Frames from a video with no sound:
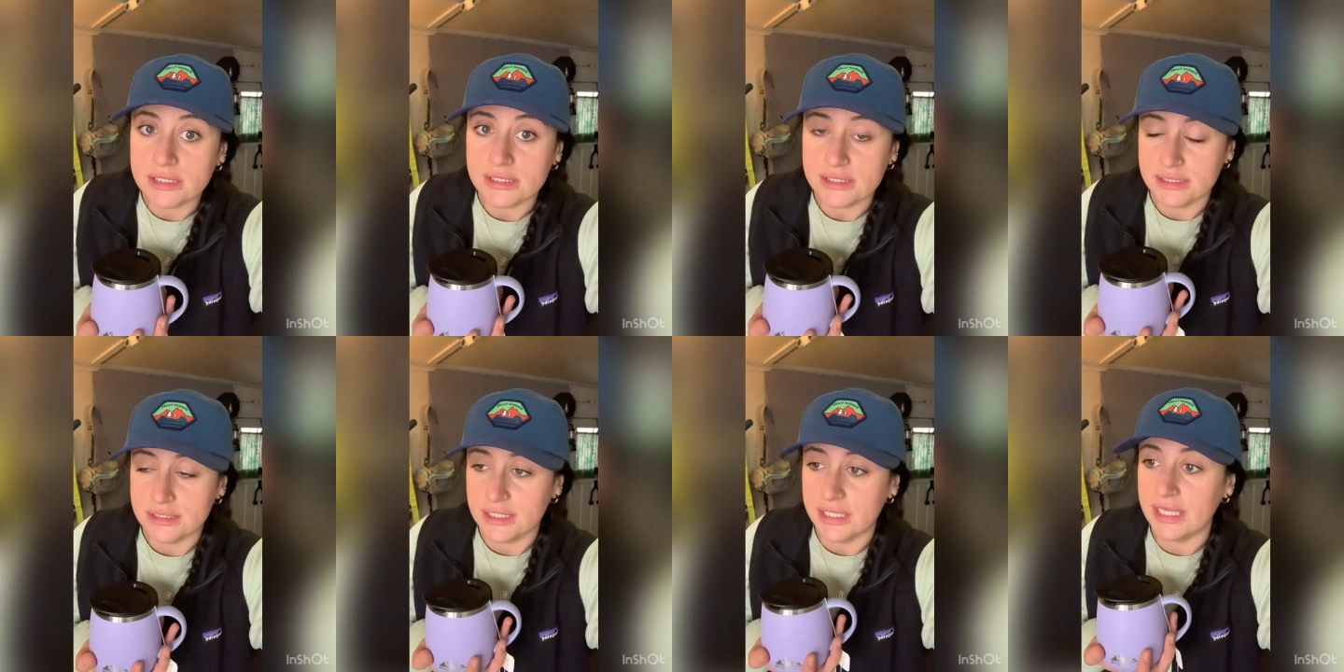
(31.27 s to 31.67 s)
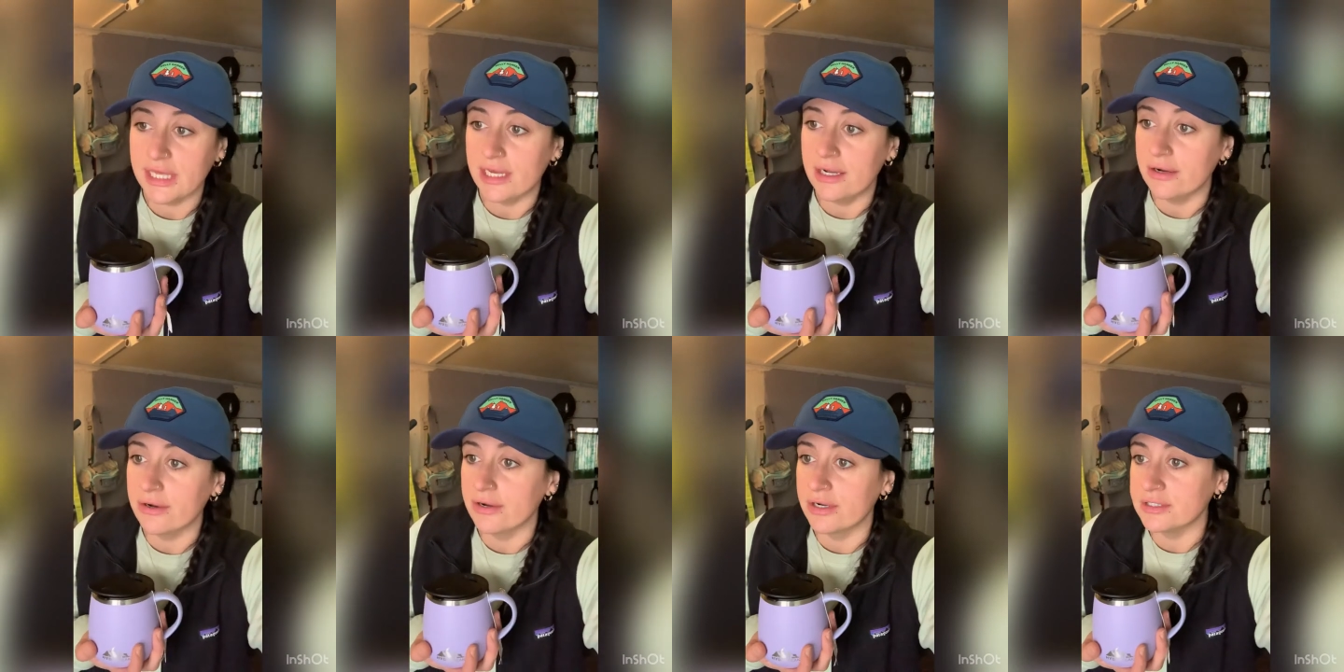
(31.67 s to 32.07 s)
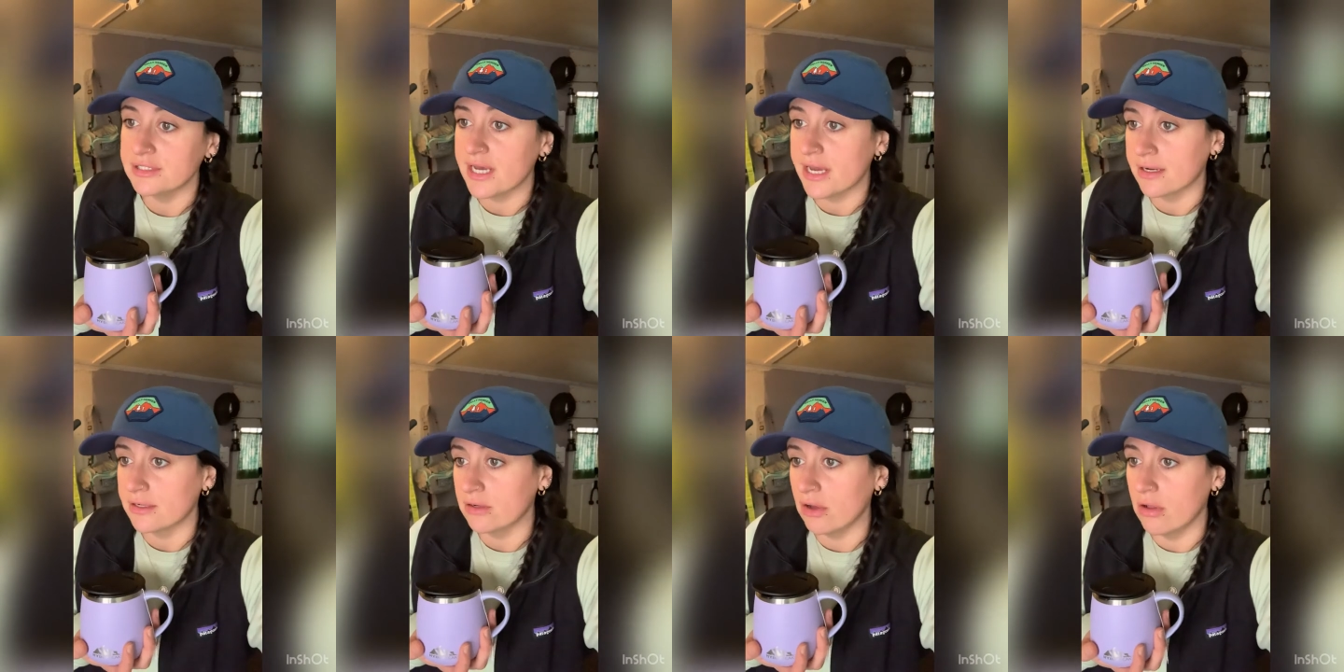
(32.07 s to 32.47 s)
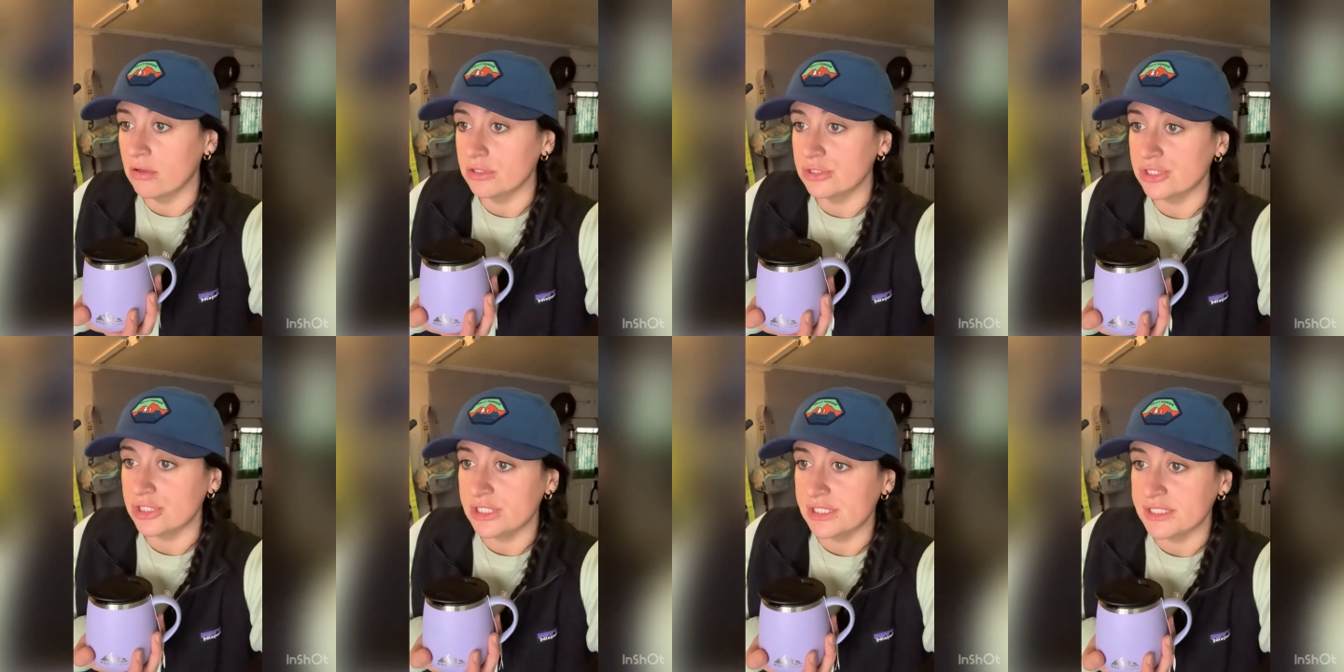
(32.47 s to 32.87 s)
and gear and
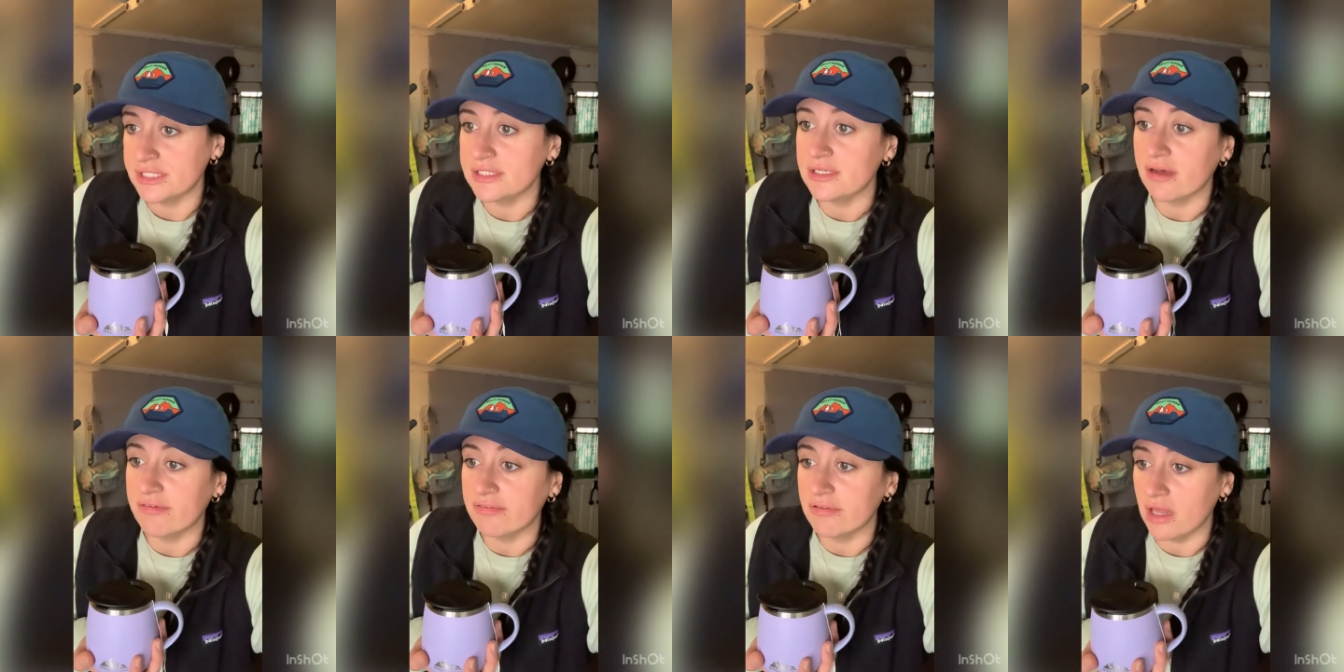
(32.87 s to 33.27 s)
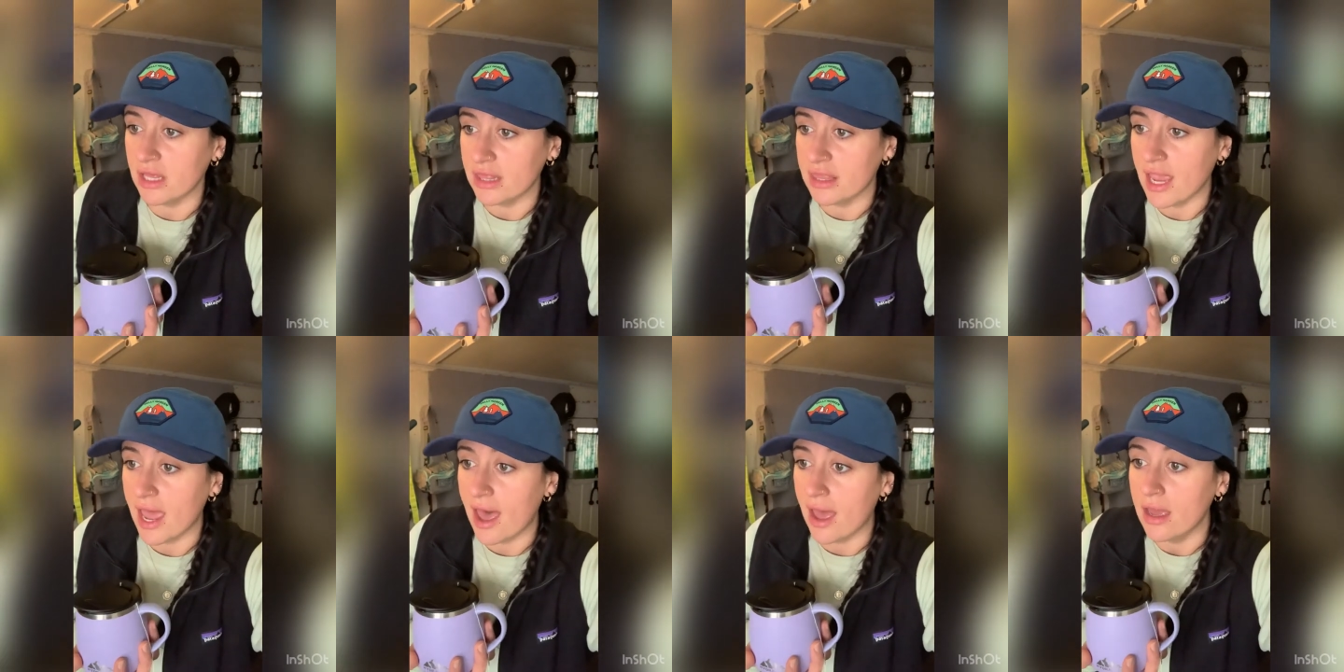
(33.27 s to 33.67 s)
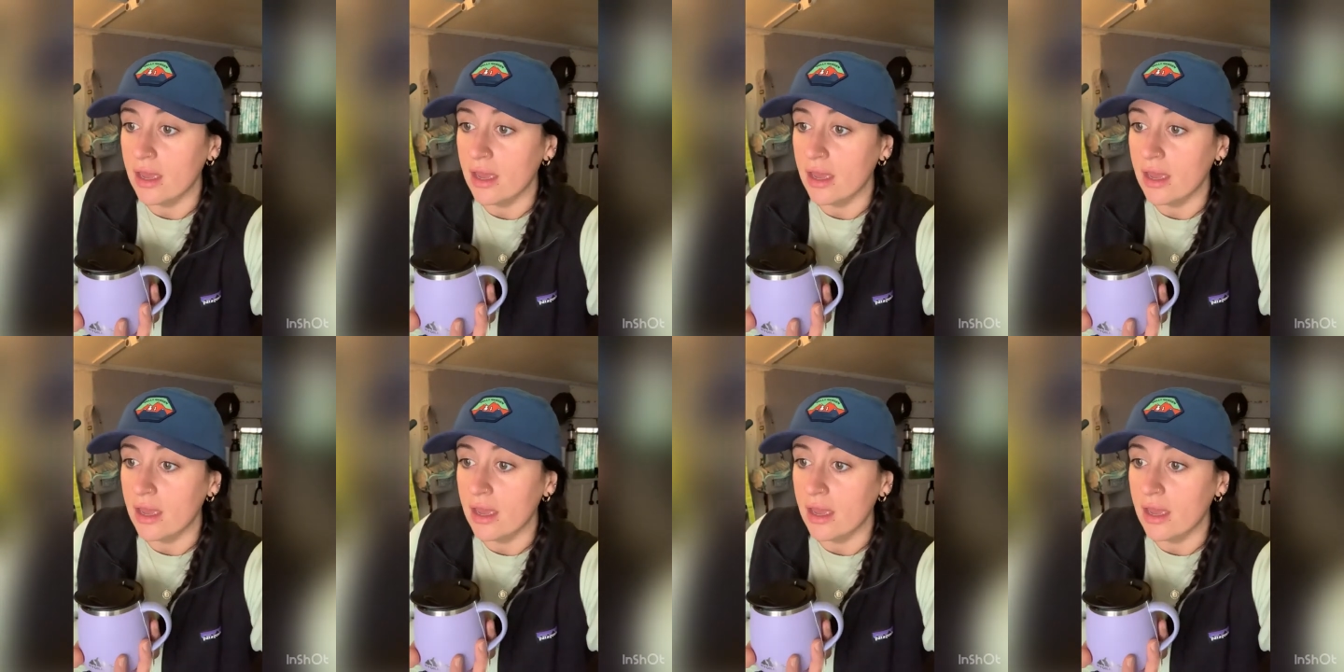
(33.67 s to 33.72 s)
technology and stuff like that.